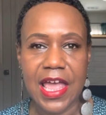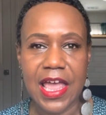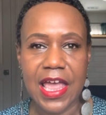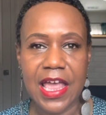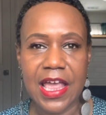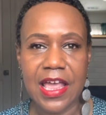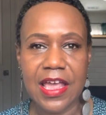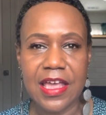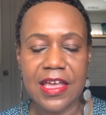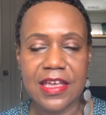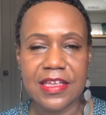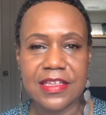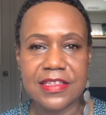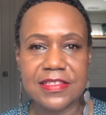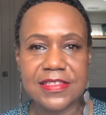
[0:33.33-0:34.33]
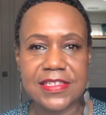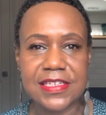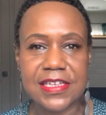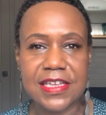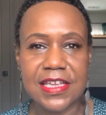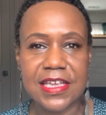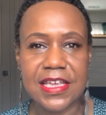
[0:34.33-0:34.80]
and
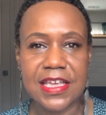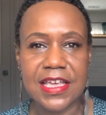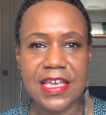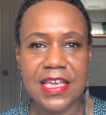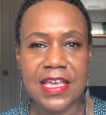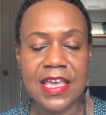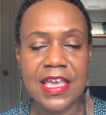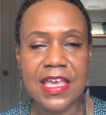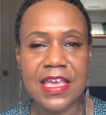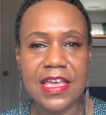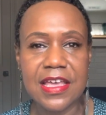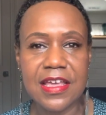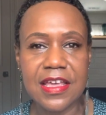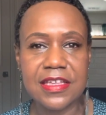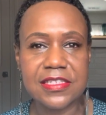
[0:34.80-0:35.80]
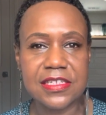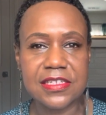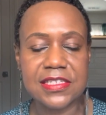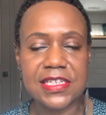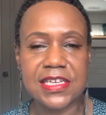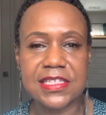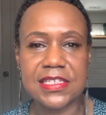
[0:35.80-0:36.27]
he, it's a
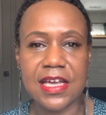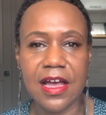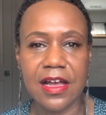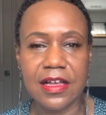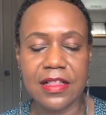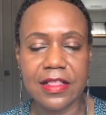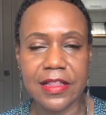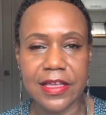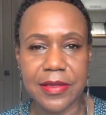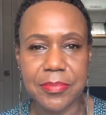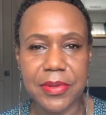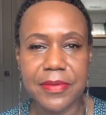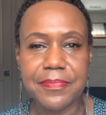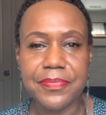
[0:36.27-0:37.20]
TikTok clip